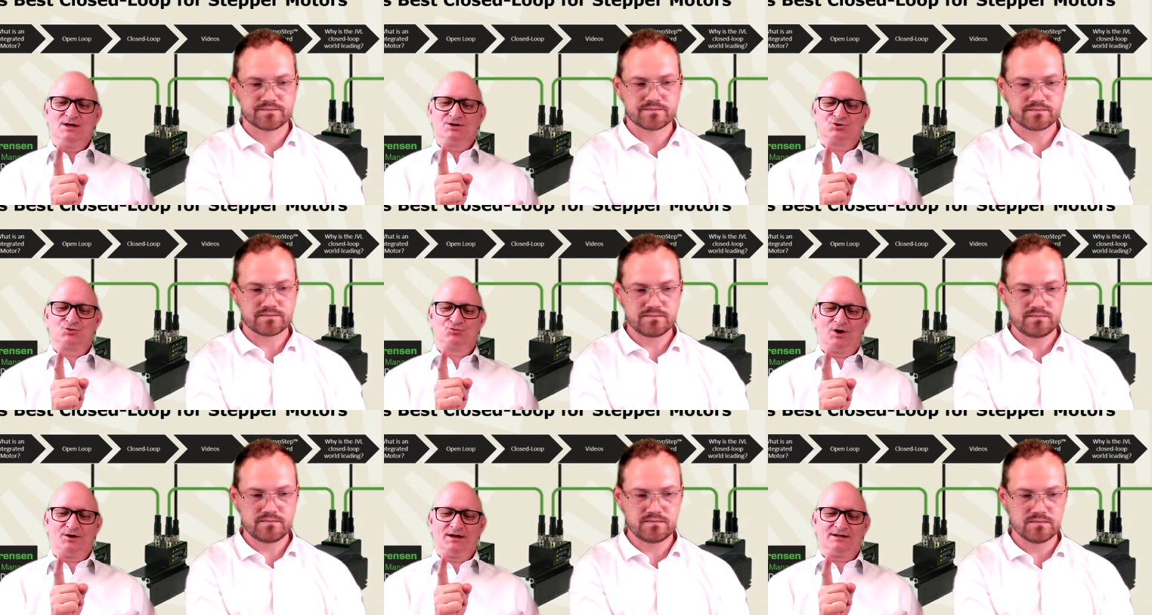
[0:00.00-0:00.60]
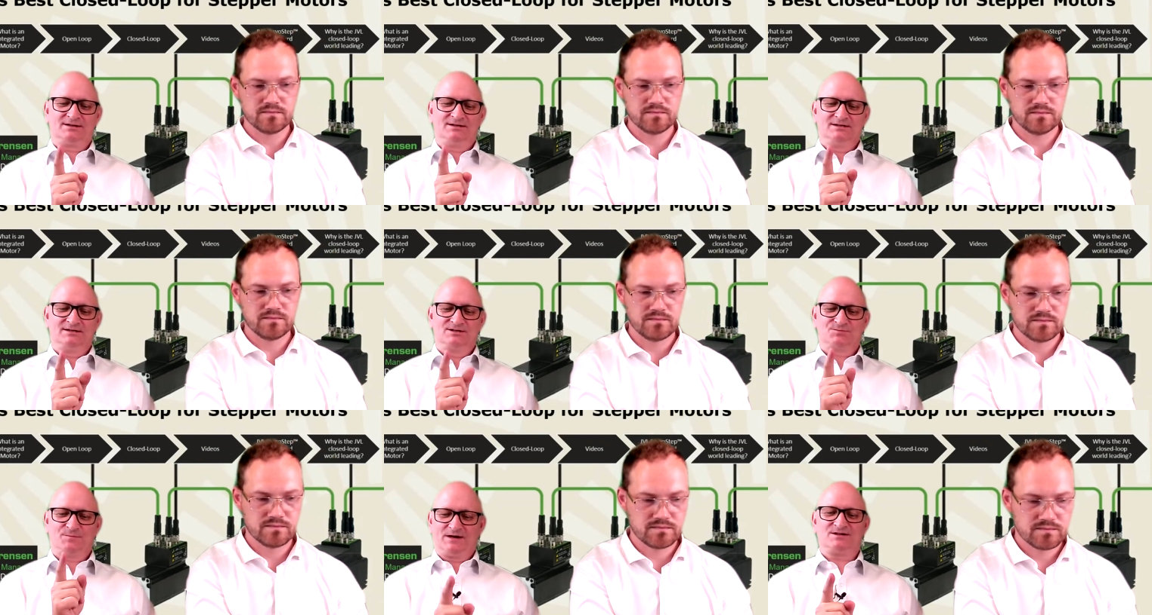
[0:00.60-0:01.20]
Speaker 1: to run at
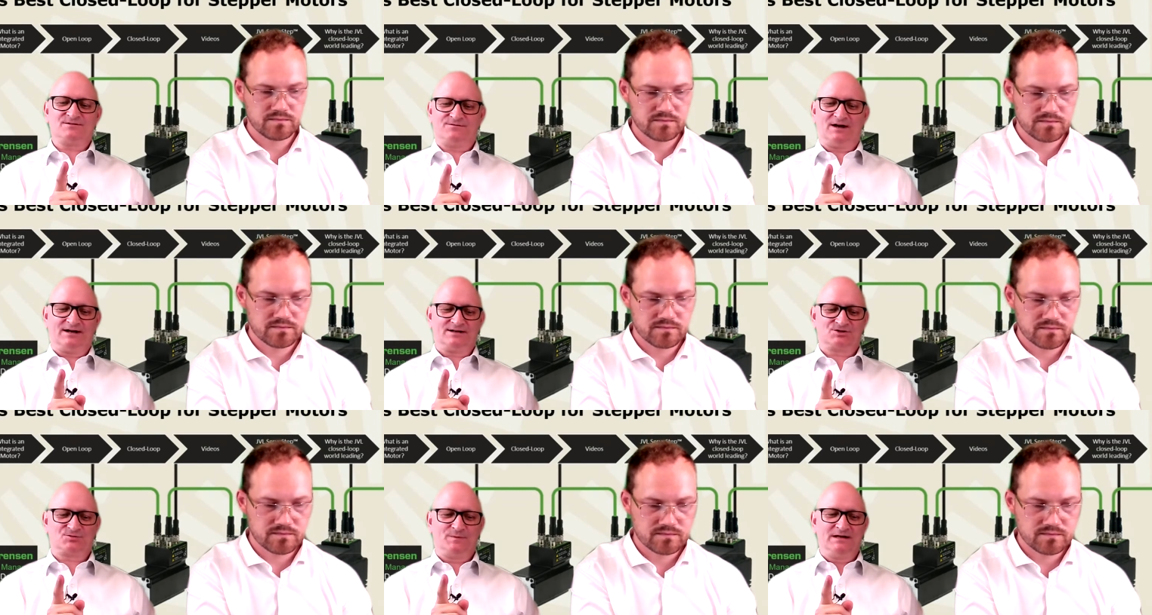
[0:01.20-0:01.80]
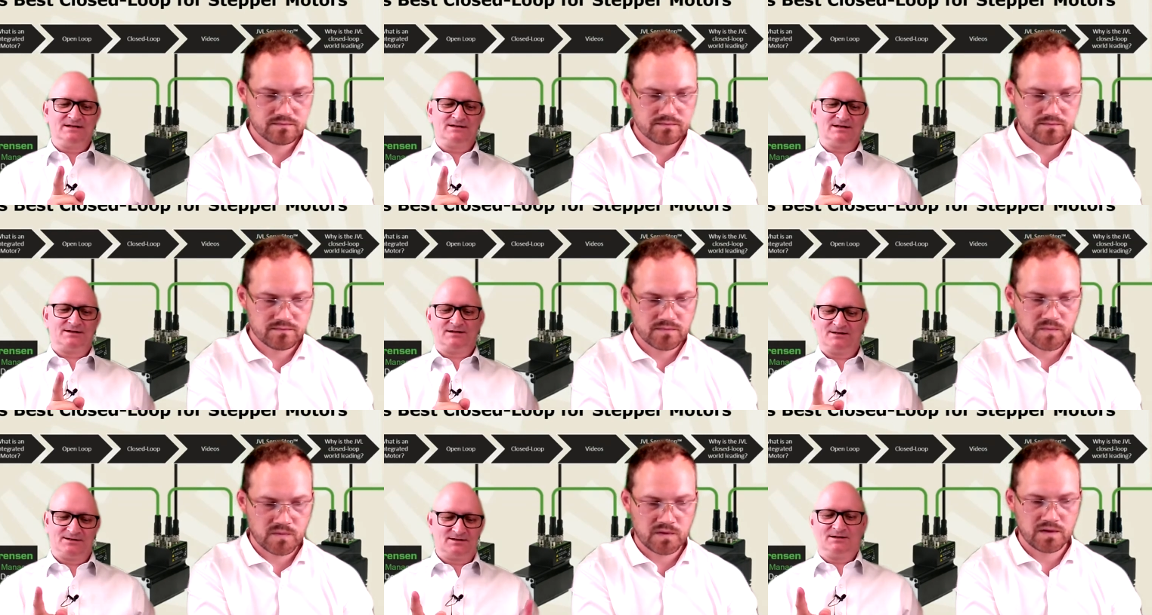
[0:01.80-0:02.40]
the specified speed and
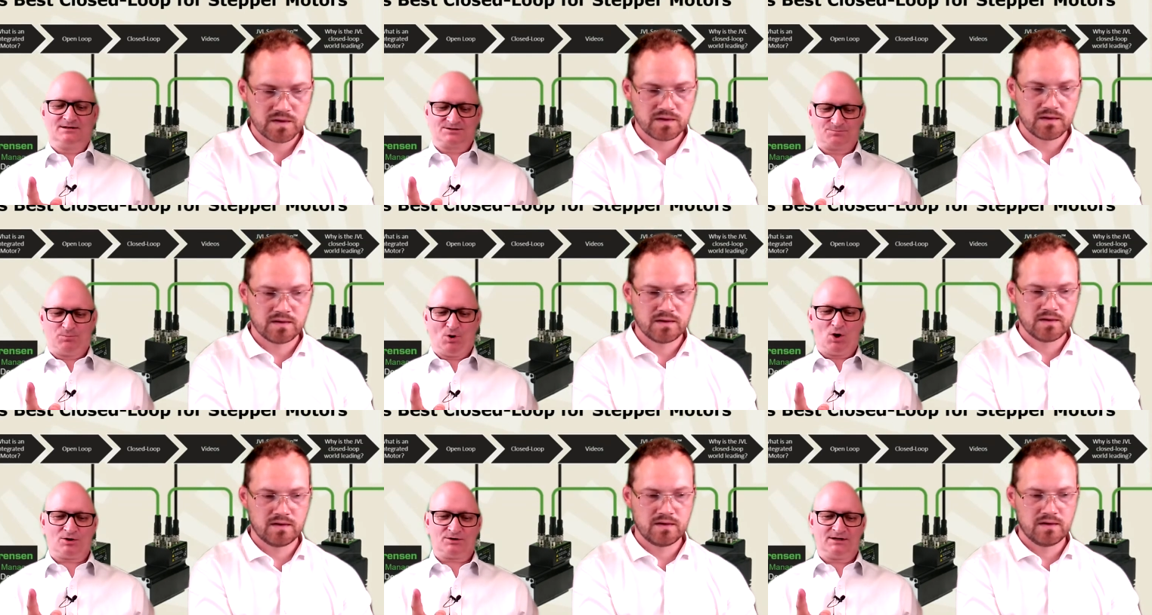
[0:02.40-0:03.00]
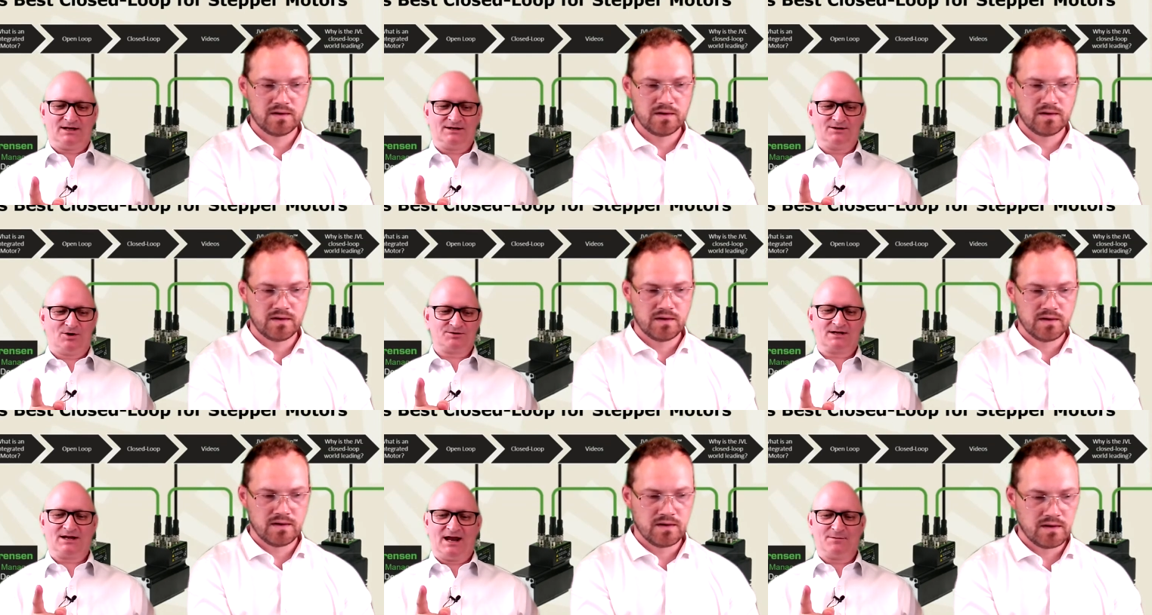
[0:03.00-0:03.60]
then it's blocked and
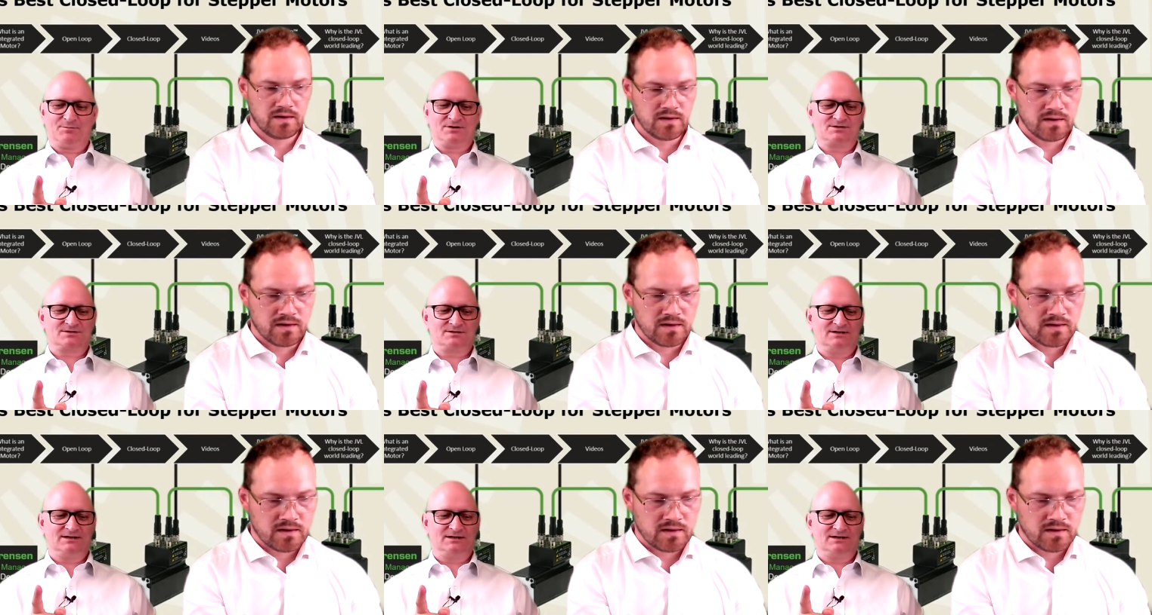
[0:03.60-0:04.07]
nothing happens.